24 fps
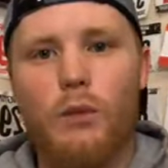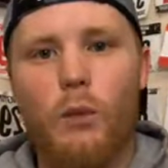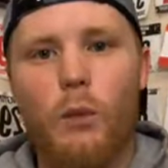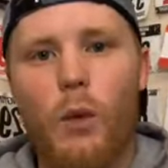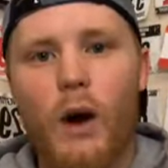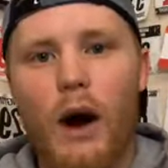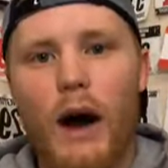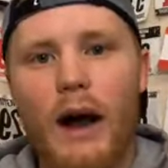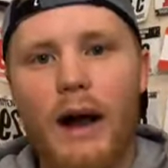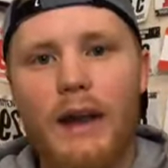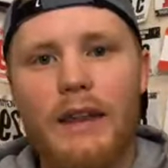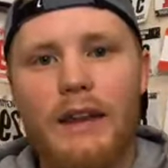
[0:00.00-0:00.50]

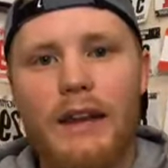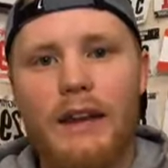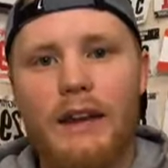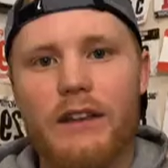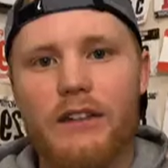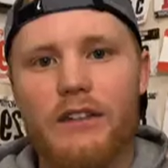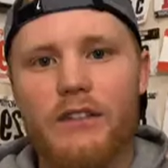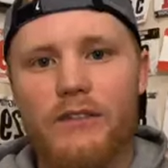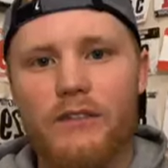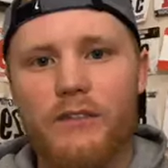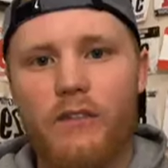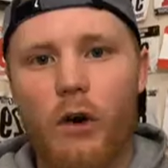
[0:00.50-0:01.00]
why that
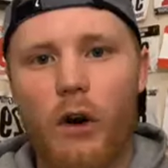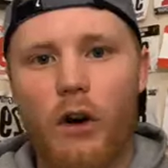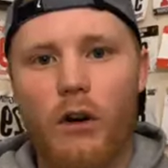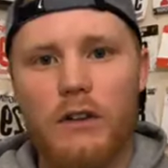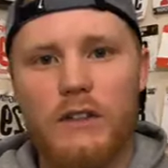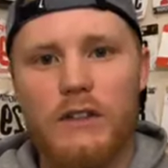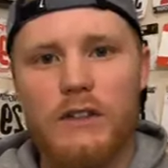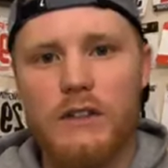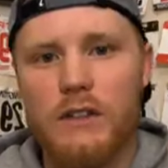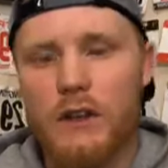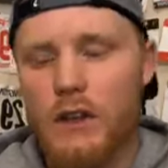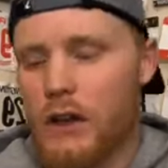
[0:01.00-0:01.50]
is
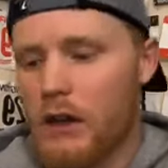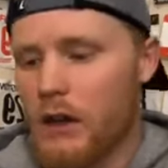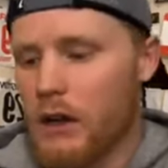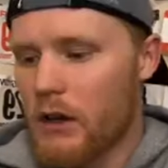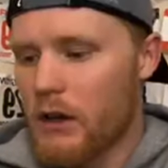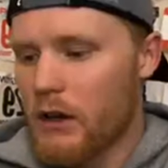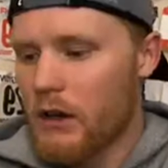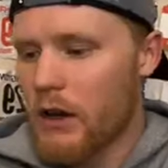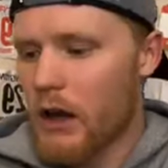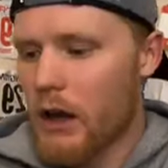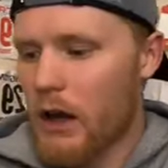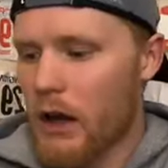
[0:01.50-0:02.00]
false.
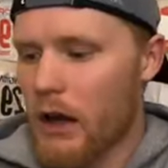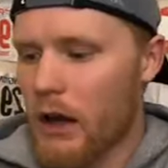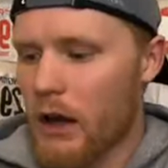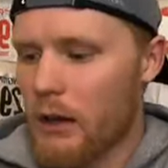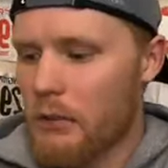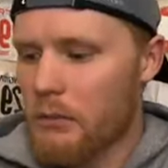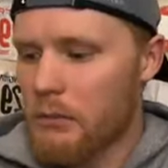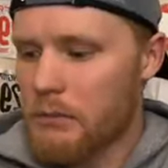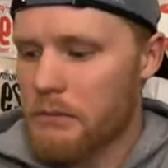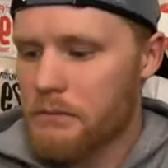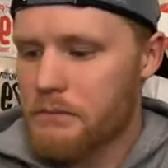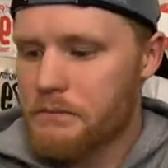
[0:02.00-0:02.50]

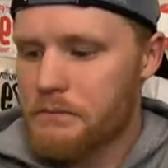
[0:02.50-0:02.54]
Um,